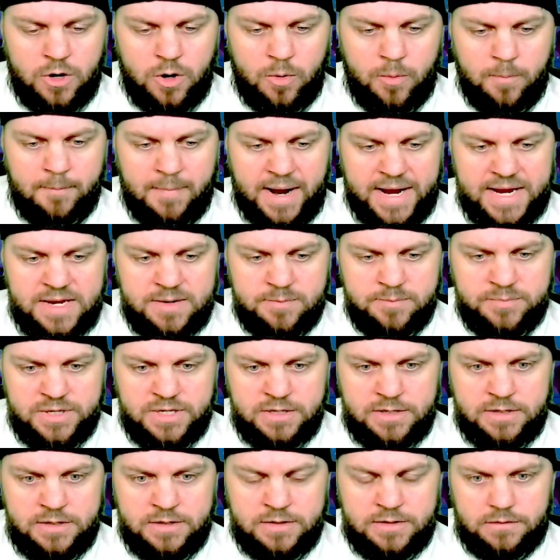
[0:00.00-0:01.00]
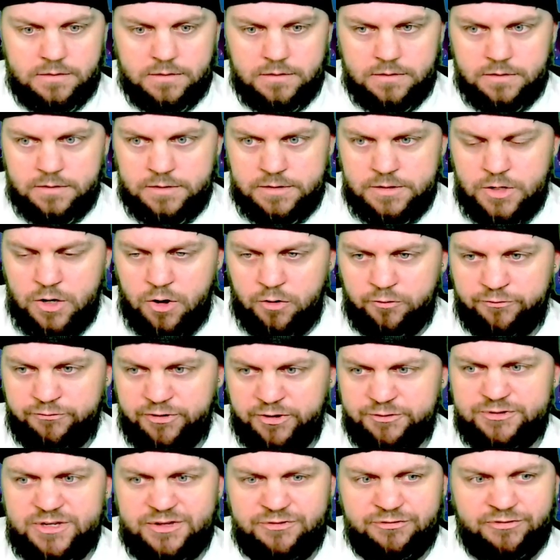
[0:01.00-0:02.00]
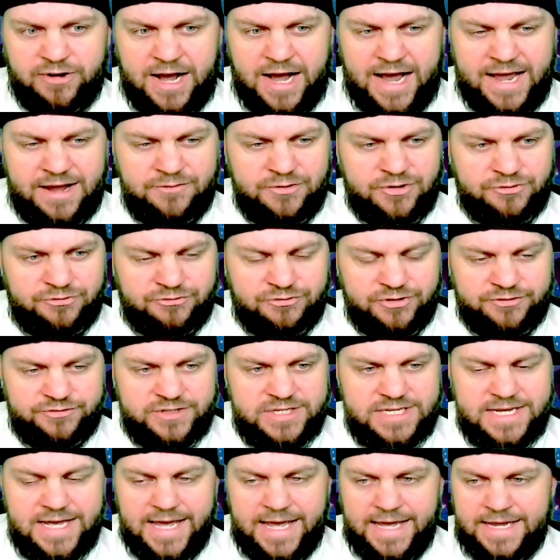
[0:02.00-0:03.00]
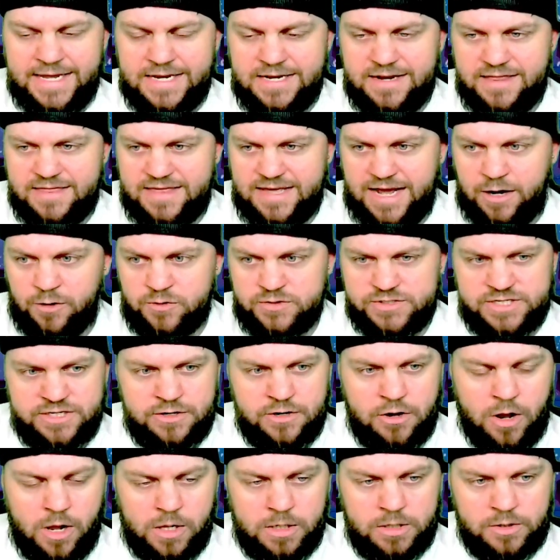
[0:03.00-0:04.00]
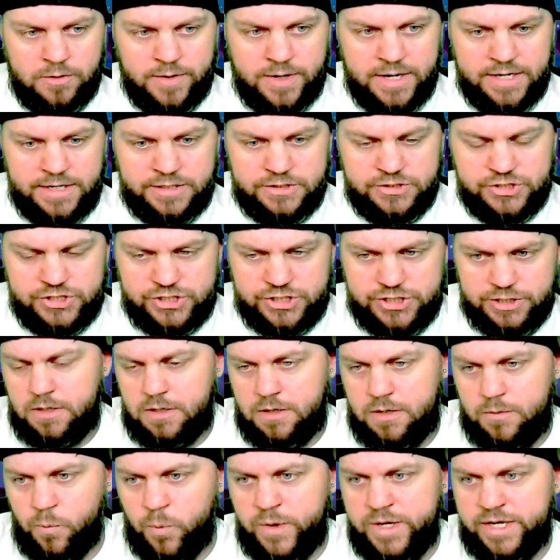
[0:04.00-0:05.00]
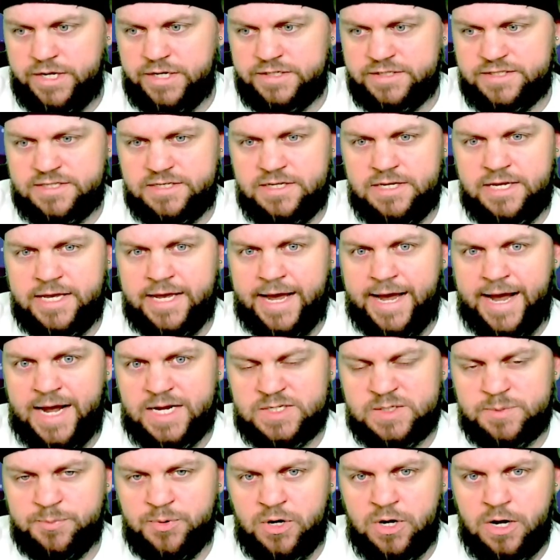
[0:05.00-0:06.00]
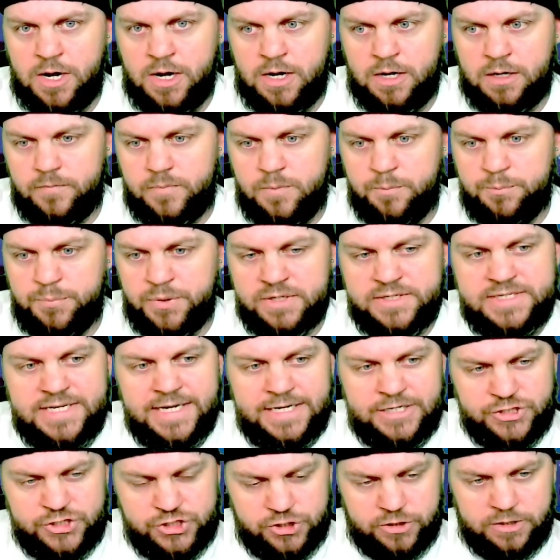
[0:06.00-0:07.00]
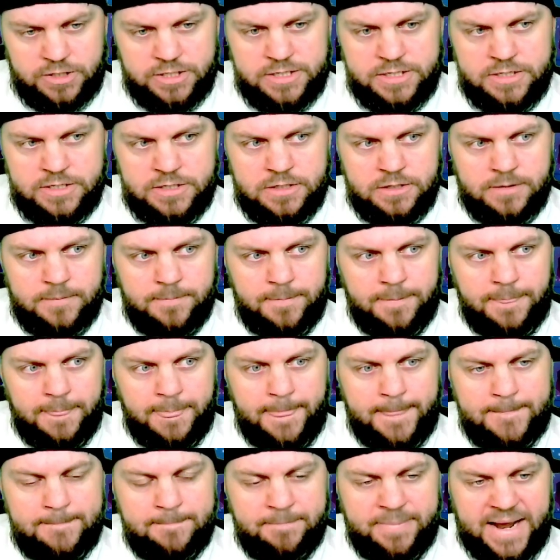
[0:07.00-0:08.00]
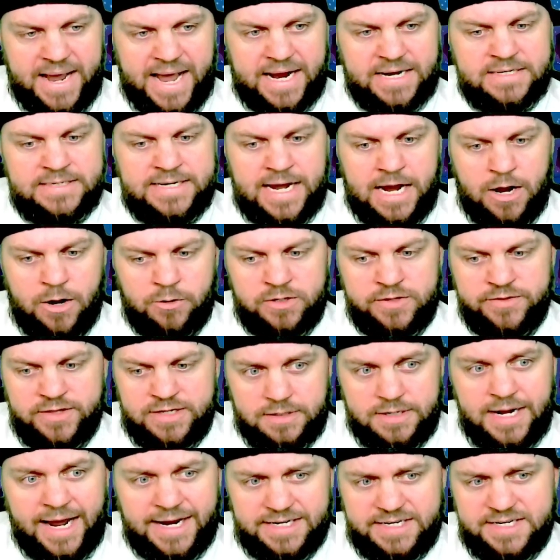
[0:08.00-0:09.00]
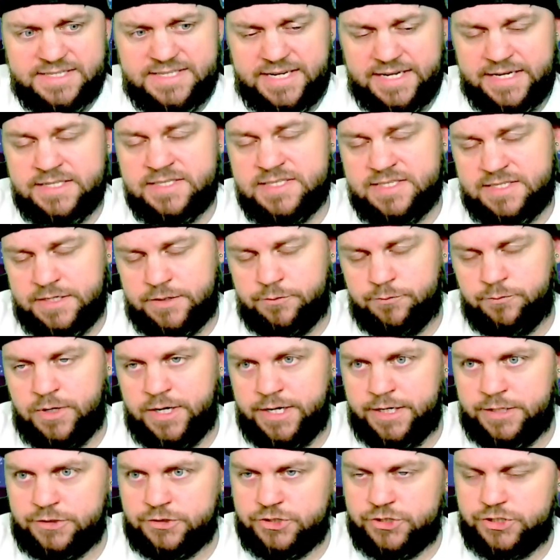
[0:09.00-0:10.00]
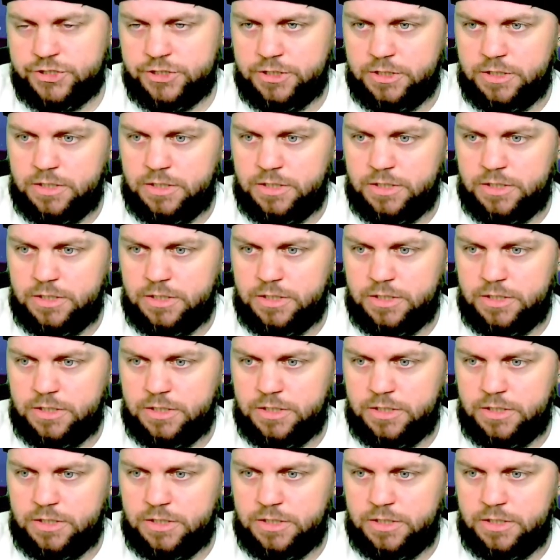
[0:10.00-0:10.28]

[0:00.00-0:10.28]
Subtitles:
might be, $55,000 to $58,000 range, we could see KASPA potentially back down in the 9 to 10 cent range.